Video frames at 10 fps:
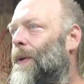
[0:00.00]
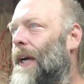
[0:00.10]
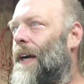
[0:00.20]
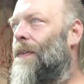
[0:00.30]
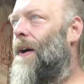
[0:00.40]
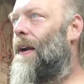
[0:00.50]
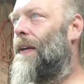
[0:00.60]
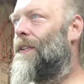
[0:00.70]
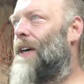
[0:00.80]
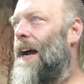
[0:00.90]
We'll get it
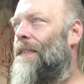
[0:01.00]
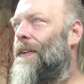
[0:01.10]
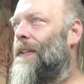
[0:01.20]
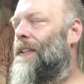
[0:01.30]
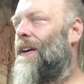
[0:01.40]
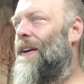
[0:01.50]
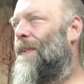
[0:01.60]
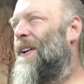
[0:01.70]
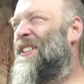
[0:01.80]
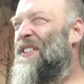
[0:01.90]
running, driving. It already
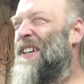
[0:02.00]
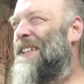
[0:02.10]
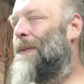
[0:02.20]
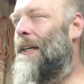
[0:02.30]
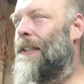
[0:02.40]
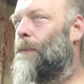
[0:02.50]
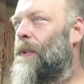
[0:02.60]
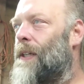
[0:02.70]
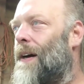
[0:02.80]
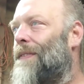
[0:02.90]
runs and drives, but it needs
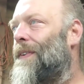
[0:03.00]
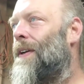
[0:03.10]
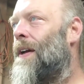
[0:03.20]
some stuff.